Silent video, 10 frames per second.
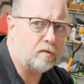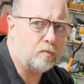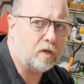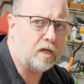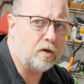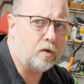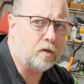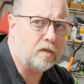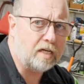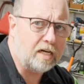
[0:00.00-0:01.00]
when I go
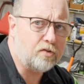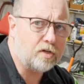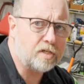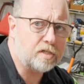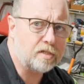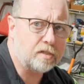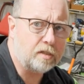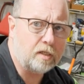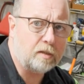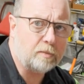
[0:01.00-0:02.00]
to nitrous.
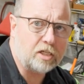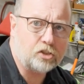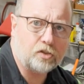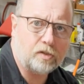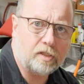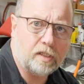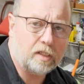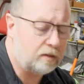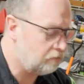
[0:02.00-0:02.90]
I'm not sure yet.